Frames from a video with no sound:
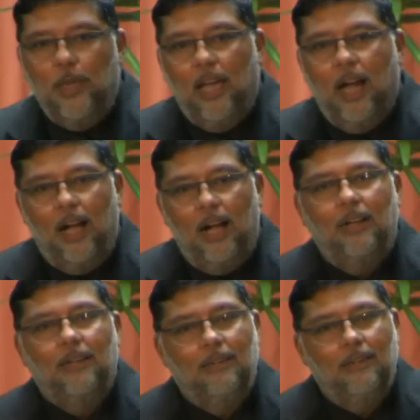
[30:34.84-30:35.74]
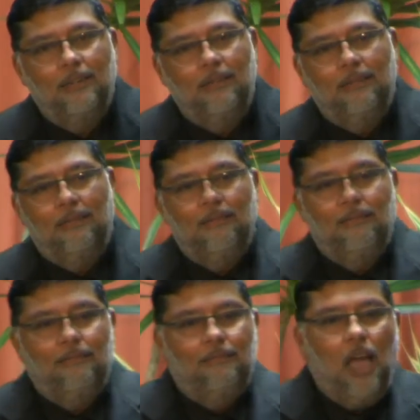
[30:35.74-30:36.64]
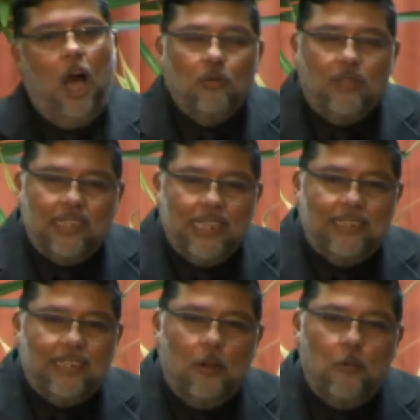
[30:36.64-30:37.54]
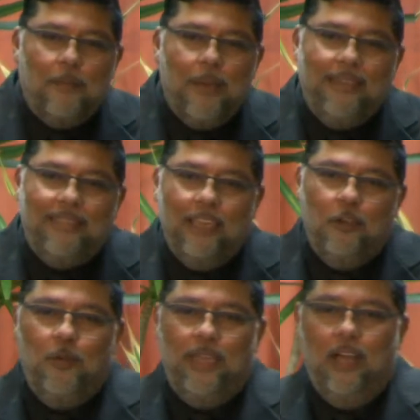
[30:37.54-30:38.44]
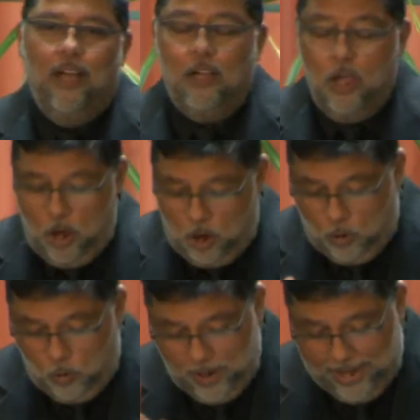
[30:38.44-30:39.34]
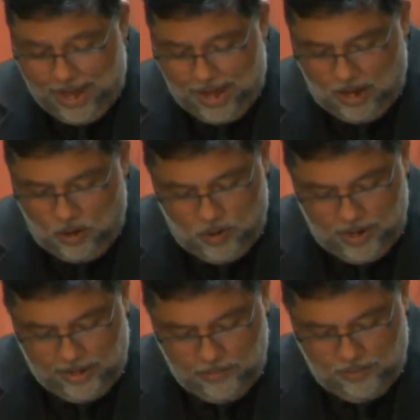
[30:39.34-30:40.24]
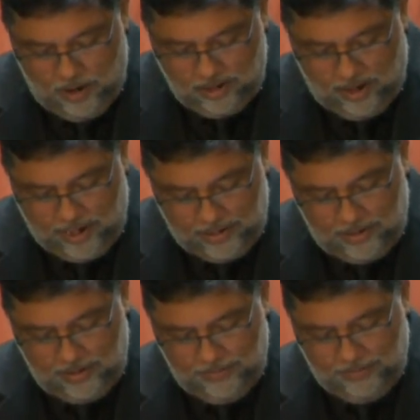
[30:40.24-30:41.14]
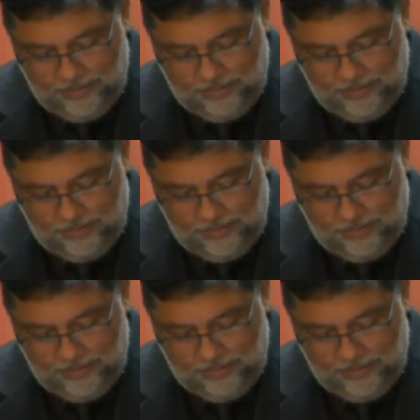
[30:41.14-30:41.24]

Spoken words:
we are, how seasoned we might think we are a work in progress.